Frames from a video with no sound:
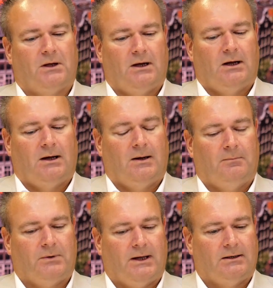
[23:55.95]

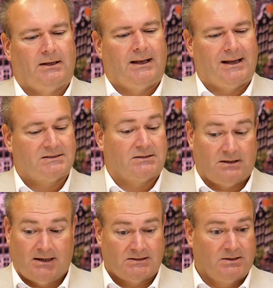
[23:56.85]
And as
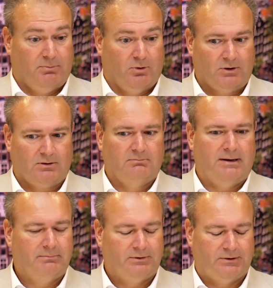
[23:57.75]
a board
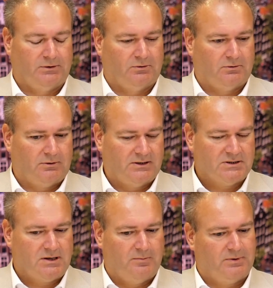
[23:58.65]
member or as a
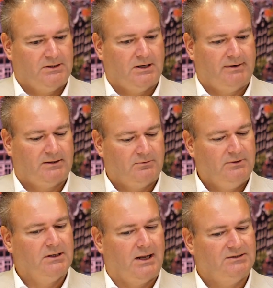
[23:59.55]
company director,
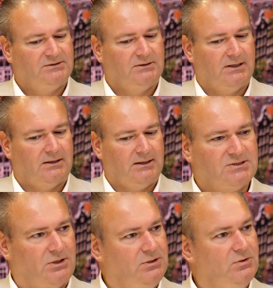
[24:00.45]
realizing that
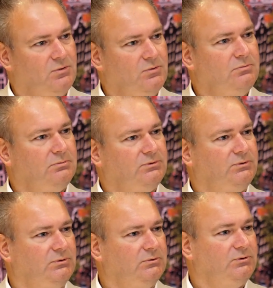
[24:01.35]
on you
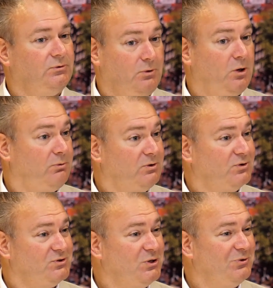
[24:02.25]
to work with
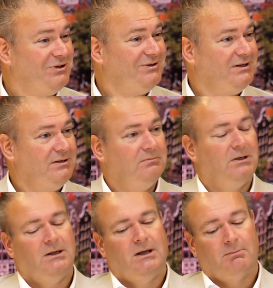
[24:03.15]
your security team,
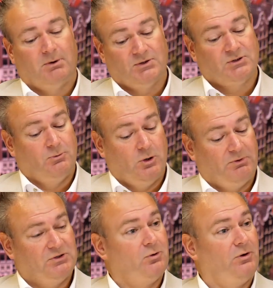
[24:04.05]
but also work
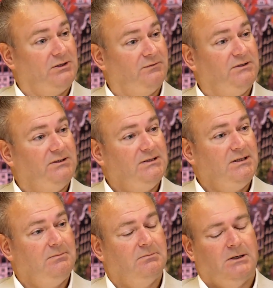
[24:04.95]
with your connectivity
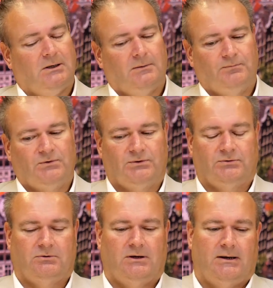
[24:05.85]
team
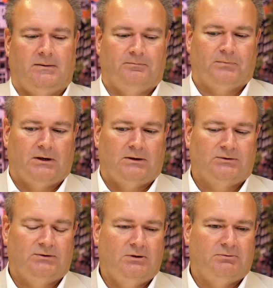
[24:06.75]

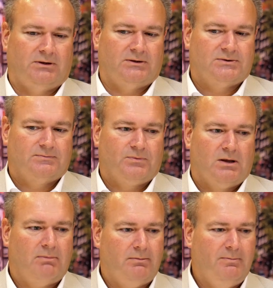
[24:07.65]
to deal with this.
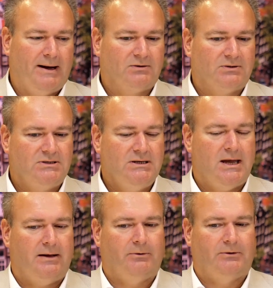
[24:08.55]
Maybe back to the sea
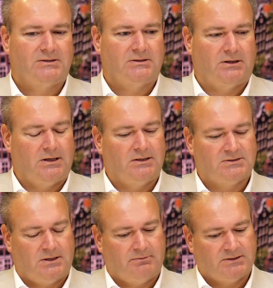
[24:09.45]
cable as
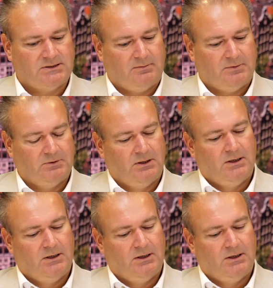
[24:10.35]
another example.